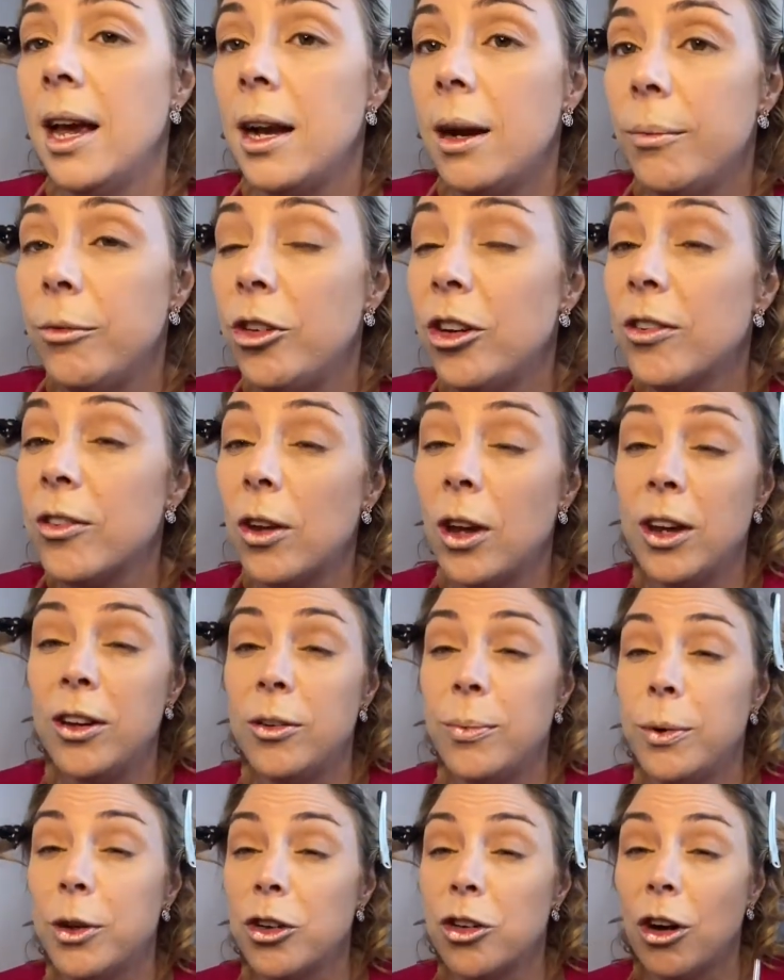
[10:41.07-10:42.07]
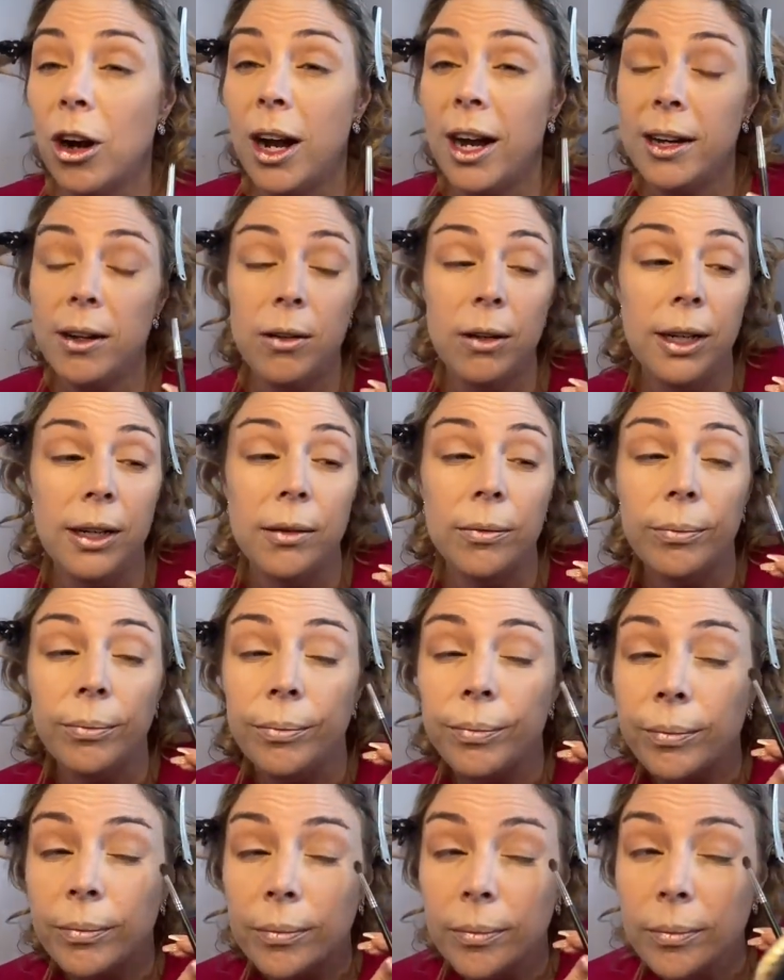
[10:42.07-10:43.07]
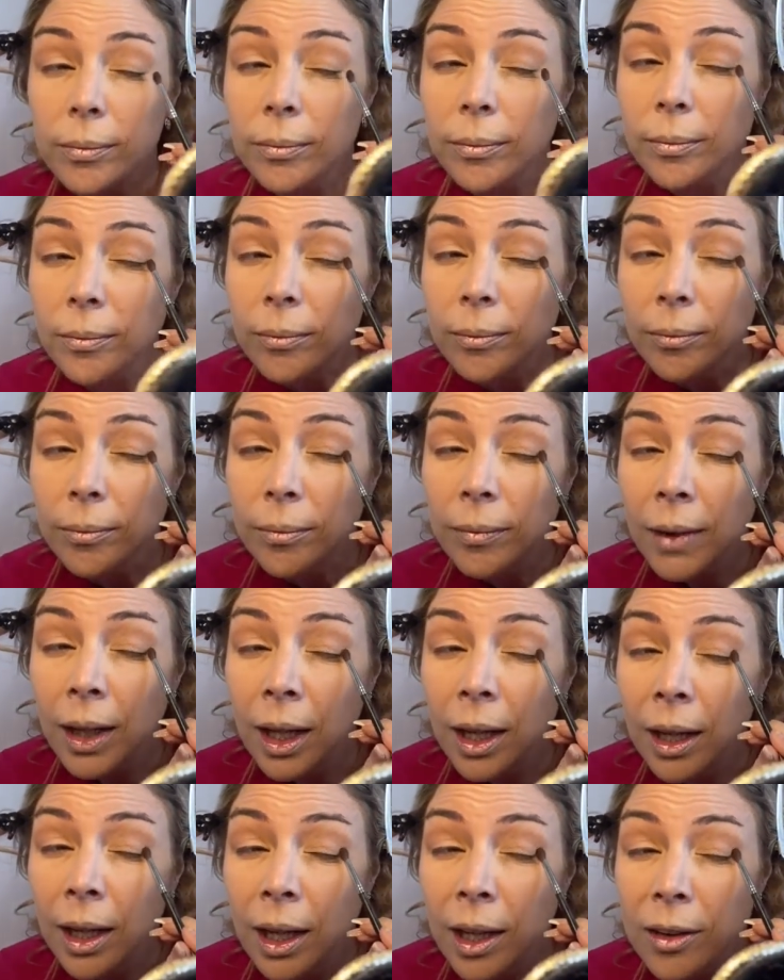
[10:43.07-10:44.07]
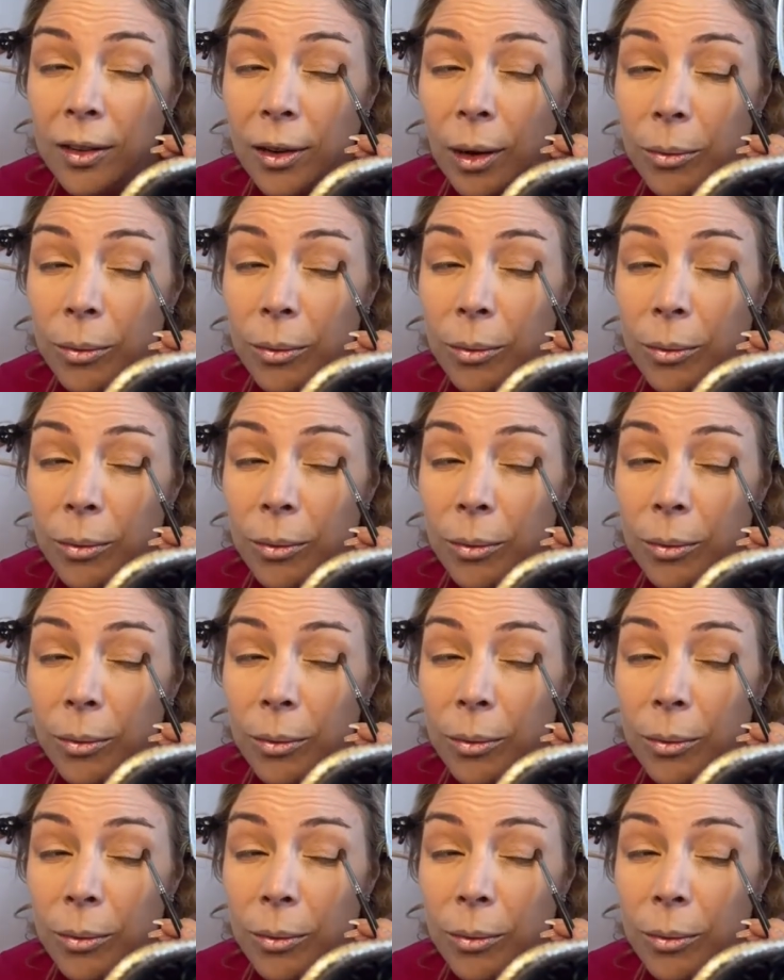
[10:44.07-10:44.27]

and I'm just going to put a triangle in, blending it through, just pressing it in.